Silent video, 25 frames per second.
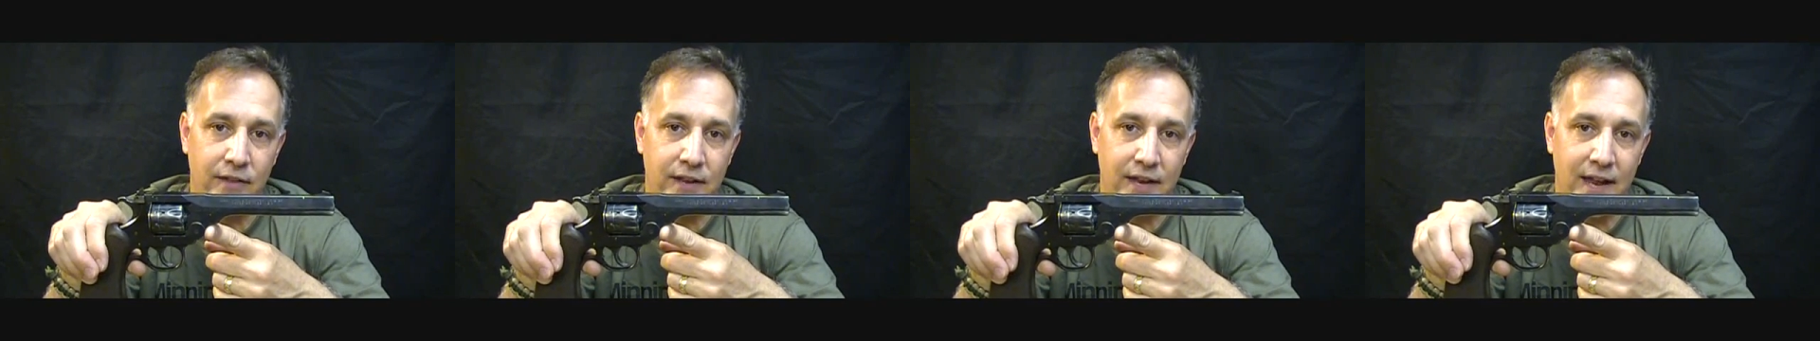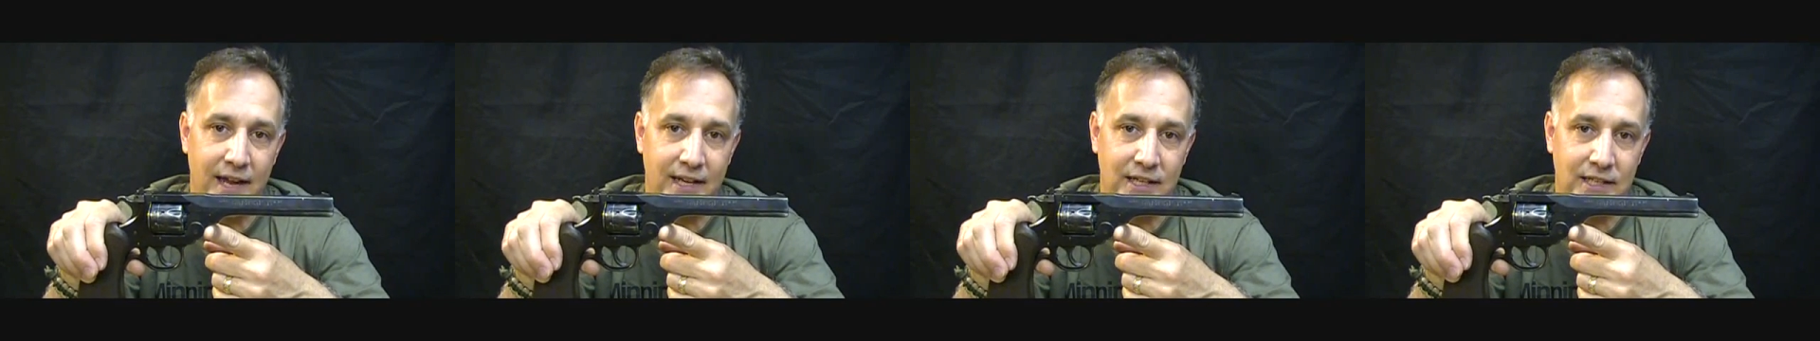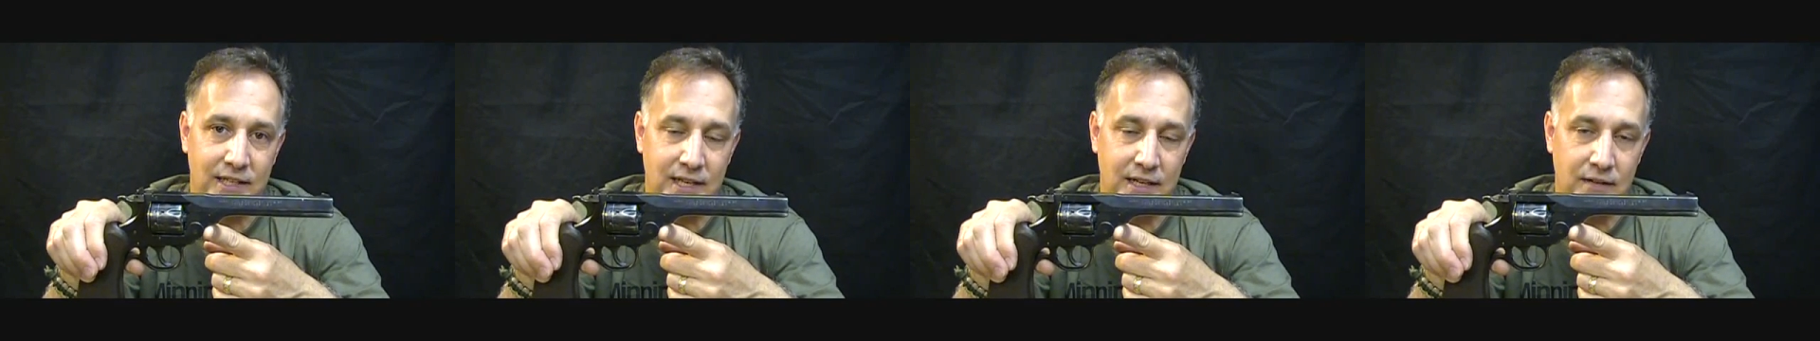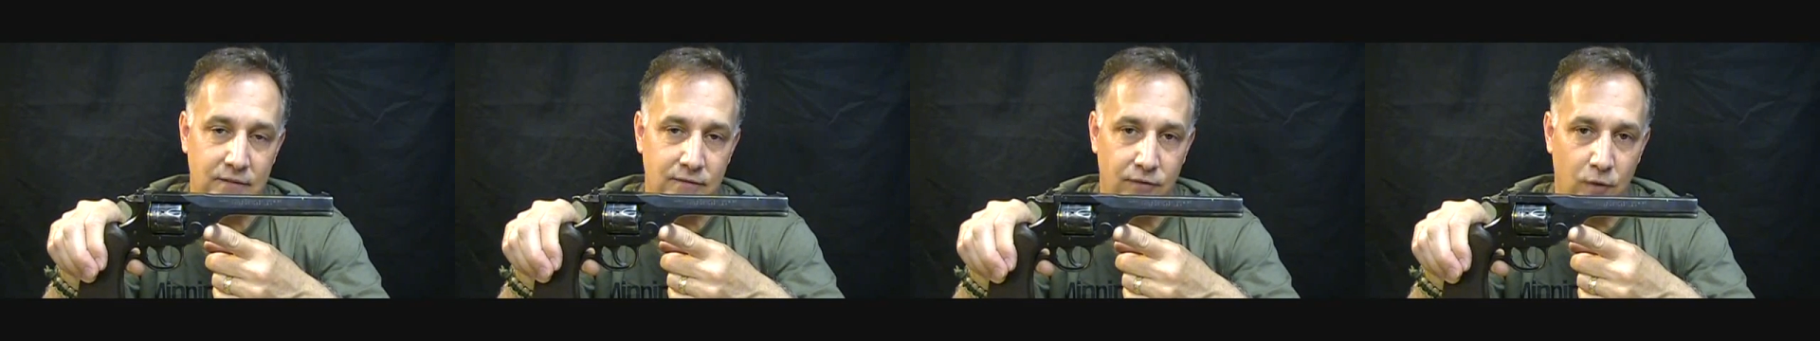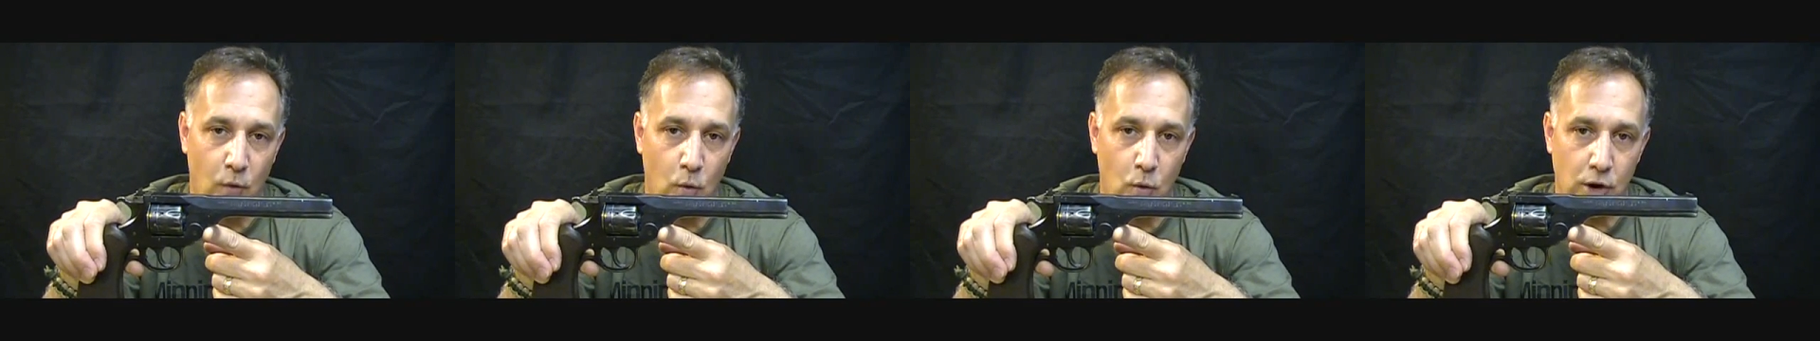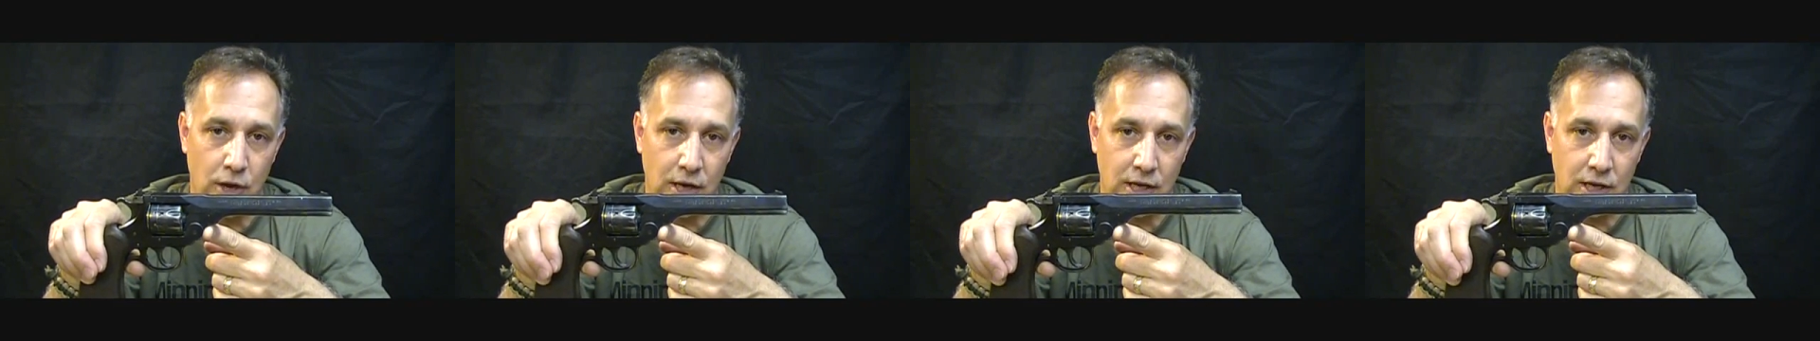the nineteen
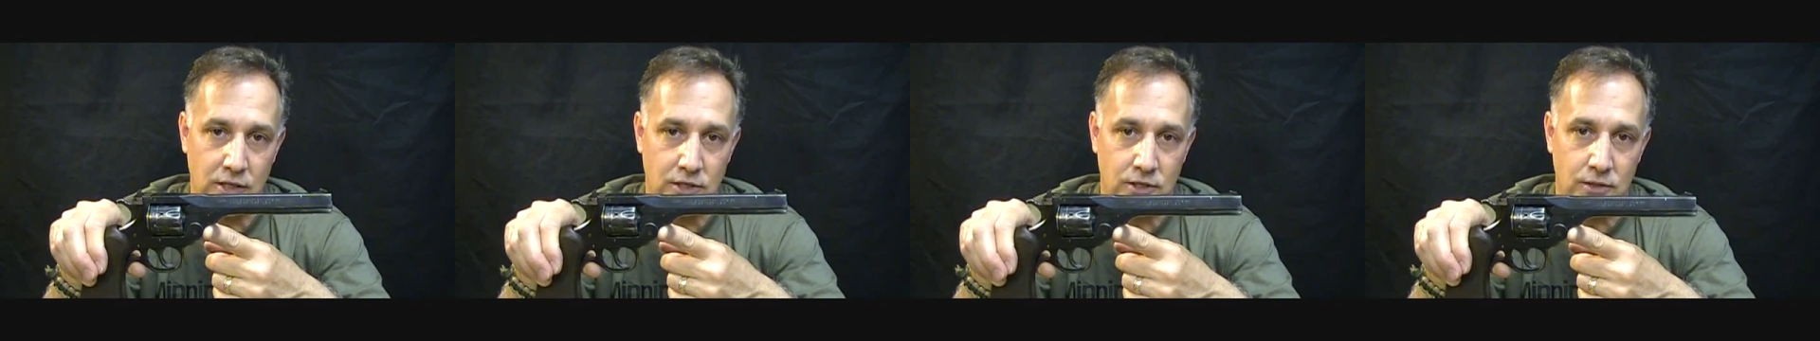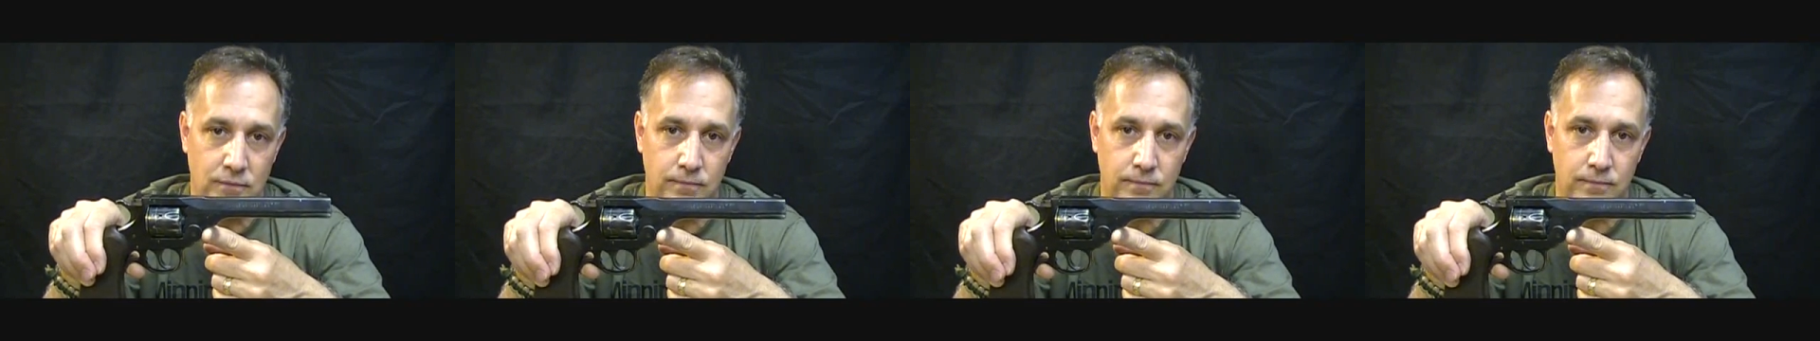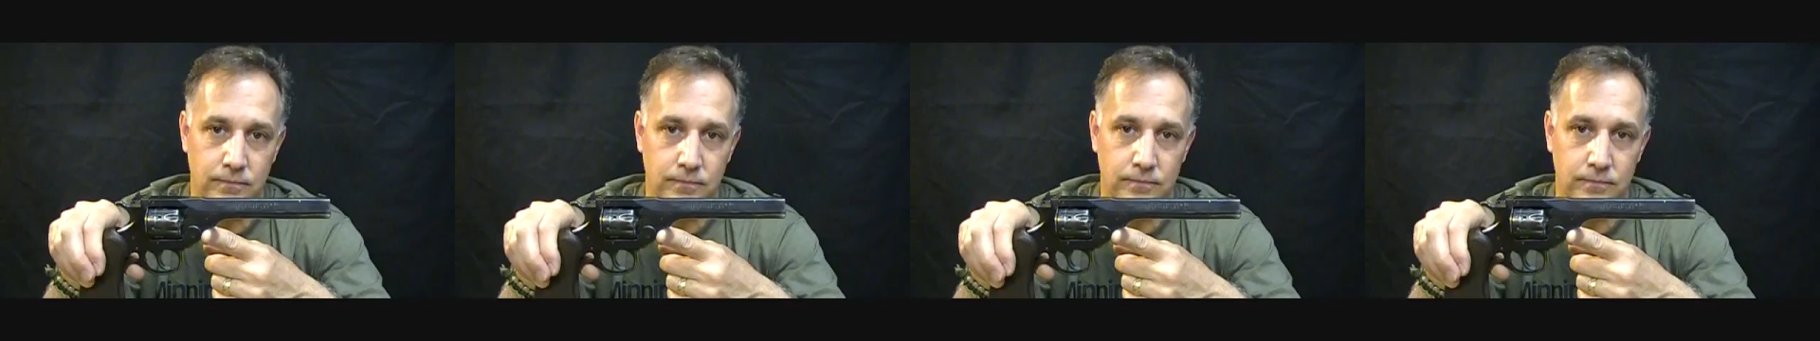forties.